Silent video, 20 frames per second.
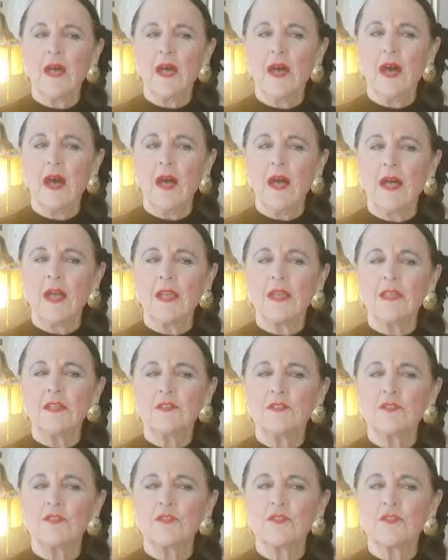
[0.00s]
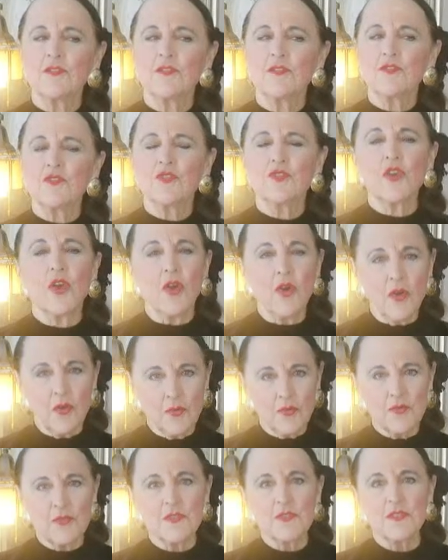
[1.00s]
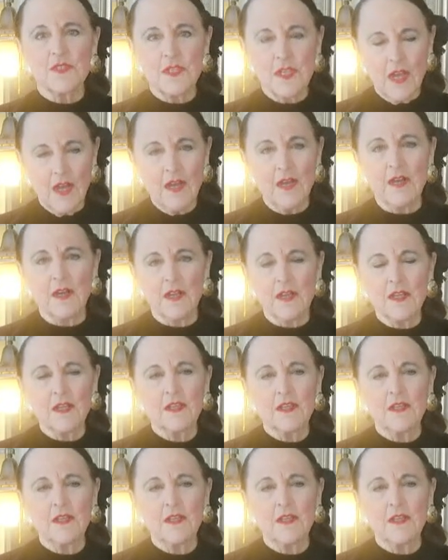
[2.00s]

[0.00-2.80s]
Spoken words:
I chose young